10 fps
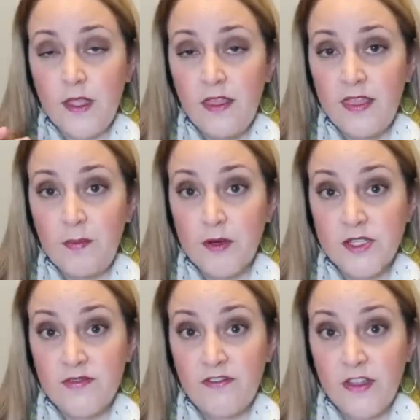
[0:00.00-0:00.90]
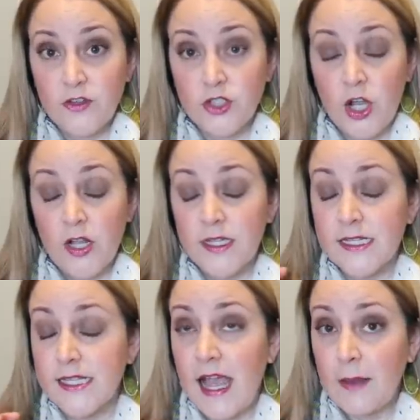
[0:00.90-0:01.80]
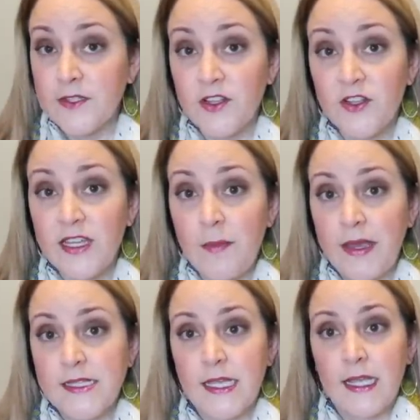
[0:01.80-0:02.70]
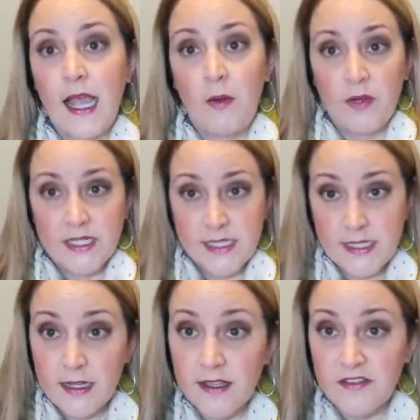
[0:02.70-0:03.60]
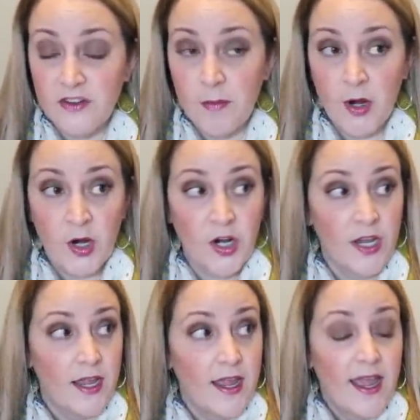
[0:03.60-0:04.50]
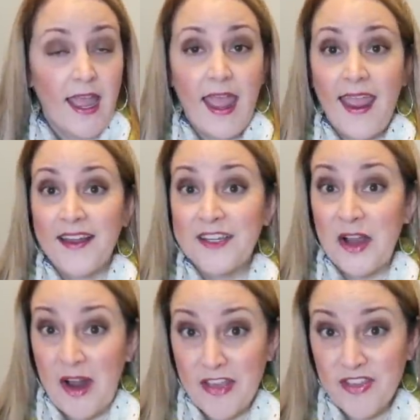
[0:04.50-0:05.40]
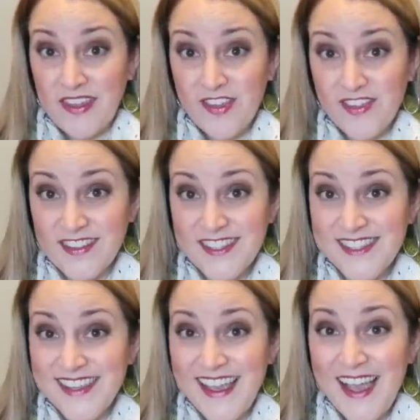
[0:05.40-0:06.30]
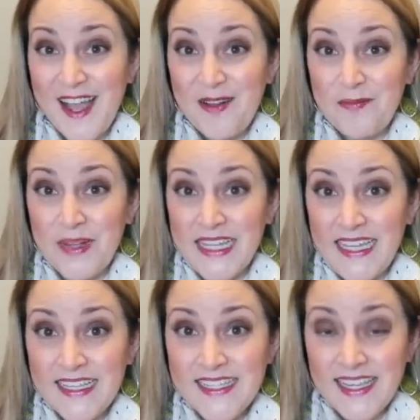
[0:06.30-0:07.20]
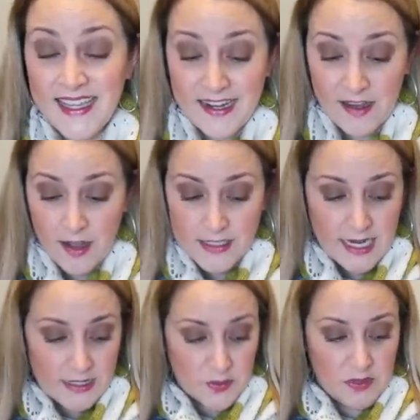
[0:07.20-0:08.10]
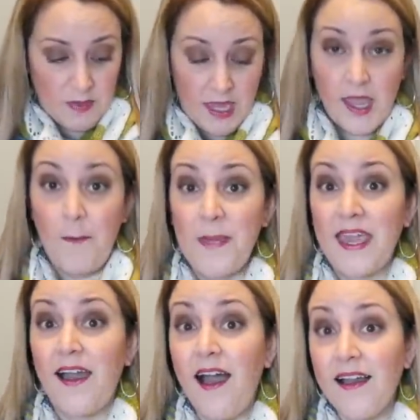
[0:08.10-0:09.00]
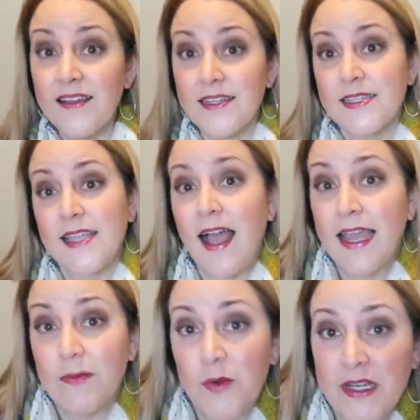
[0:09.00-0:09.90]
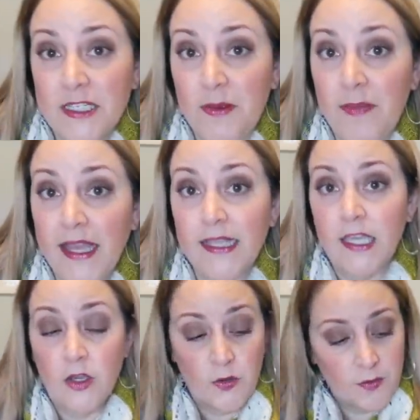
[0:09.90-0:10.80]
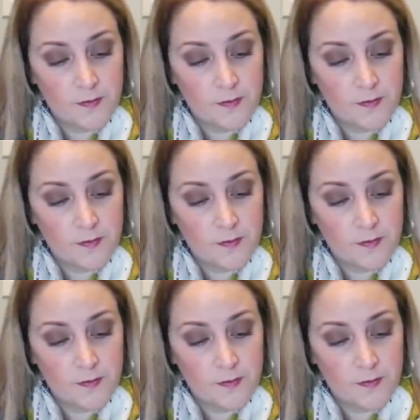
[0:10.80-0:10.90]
the Birds of a Feather shawl. It's absolutely amazing. I want to steal it from her, and congratulations. Please get in contact with me because I am going to be mailing you